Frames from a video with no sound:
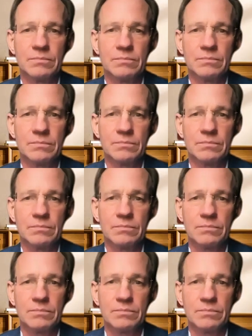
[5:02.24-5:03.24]

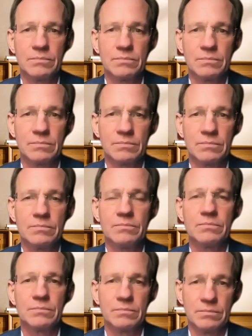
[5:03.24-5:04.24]

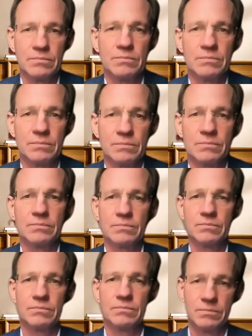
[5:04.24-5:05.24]

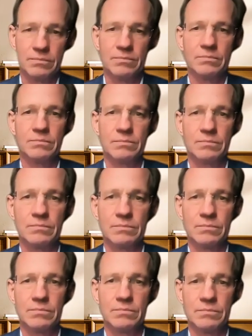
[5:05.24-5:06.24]

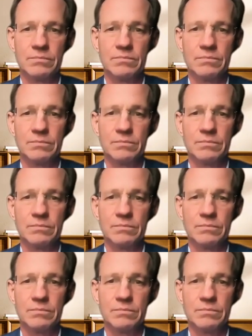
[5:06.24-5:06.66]
(not speaking)